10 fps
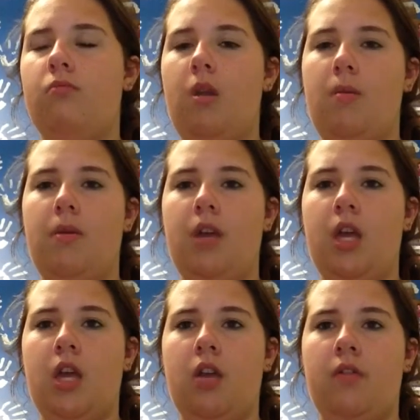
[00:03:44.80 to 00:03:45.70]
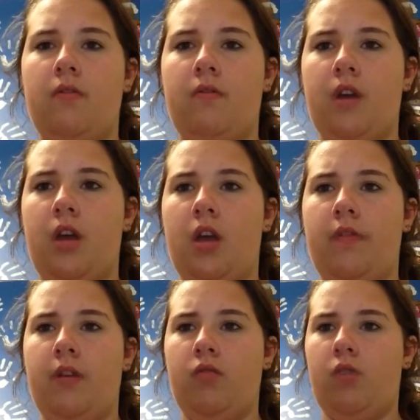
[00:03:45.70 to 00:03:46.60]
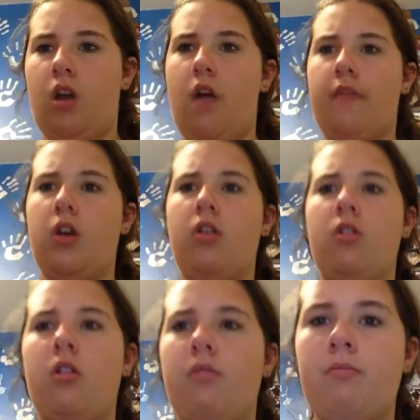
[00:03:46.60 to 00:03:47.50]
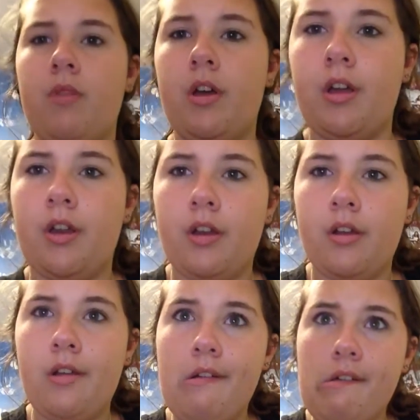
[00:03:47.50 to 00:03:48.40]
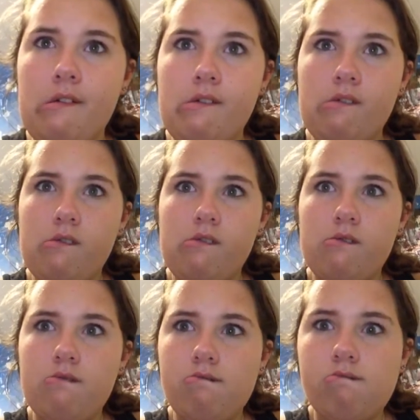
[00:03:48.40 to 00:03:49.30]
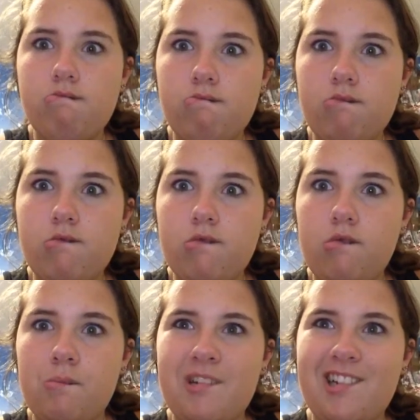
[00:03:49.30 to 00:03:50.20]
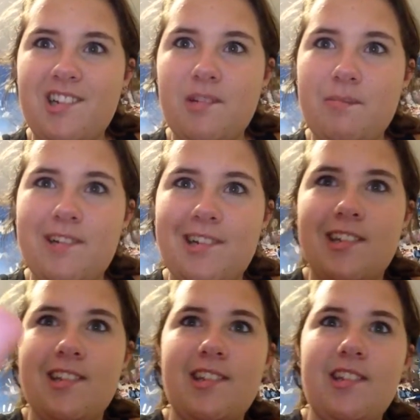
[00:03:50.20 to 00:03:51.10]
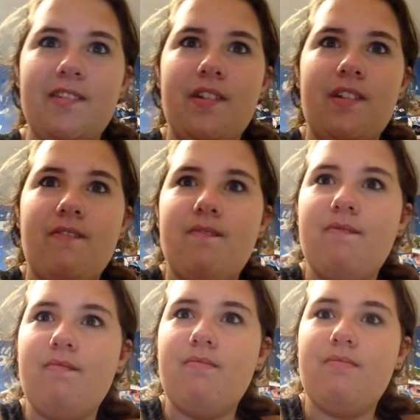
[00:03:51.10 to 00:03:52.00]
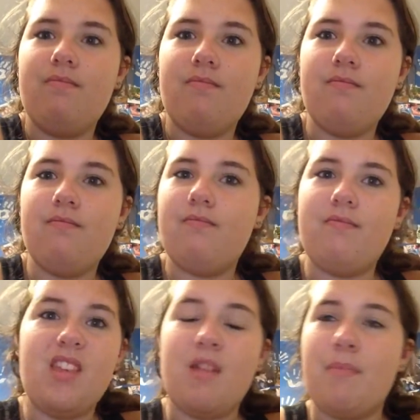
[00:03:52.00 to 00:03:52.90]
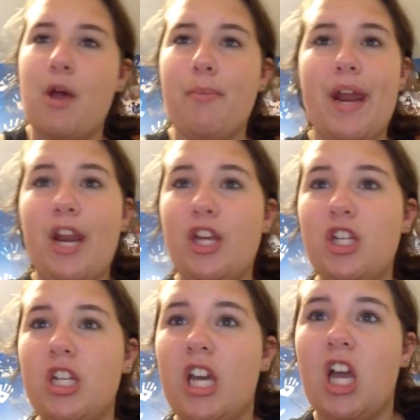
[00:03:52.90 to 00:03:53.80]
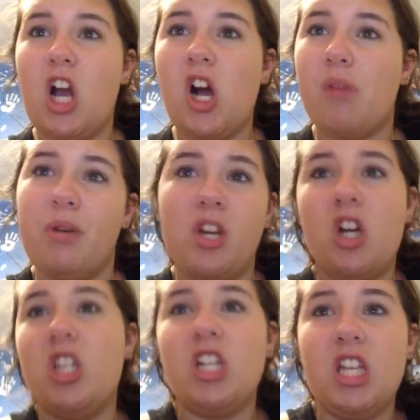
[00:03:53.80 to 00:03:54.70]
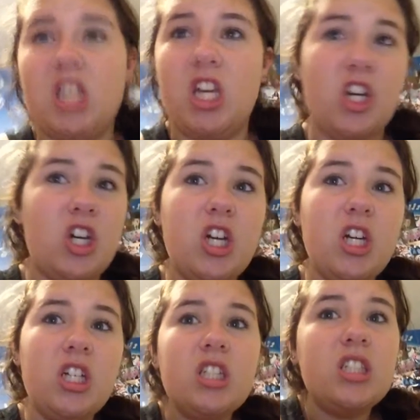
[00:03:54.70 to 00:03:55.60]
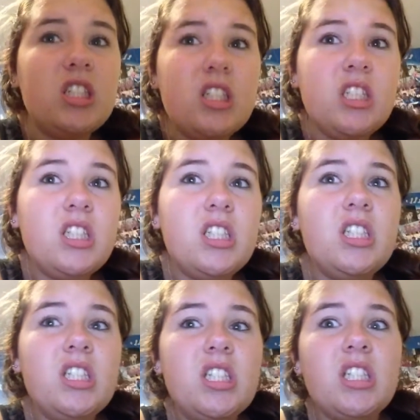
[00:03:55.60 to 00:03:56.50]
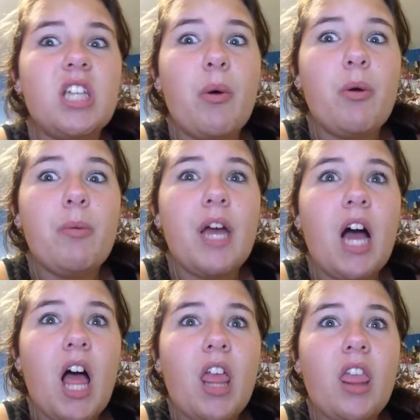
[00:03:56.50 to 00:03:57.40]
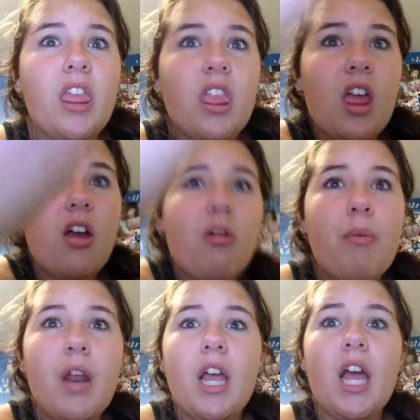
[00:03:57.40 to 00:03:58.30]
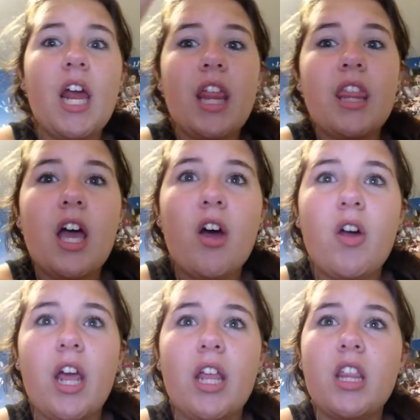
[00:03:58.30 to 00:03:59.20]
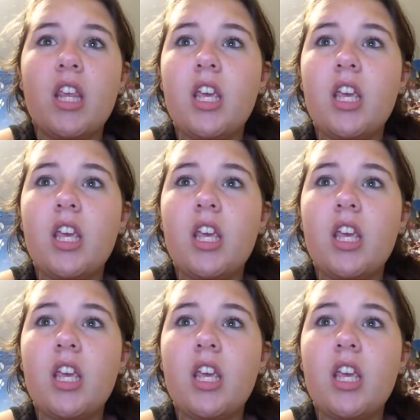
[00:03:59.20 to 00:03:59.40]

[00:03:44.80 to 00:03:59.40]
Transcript: Maybe if I have it recovered online. I'm going to my iPad to see if it somehow managed to get copied onto here. That would be awesome, but I kind of doubt it.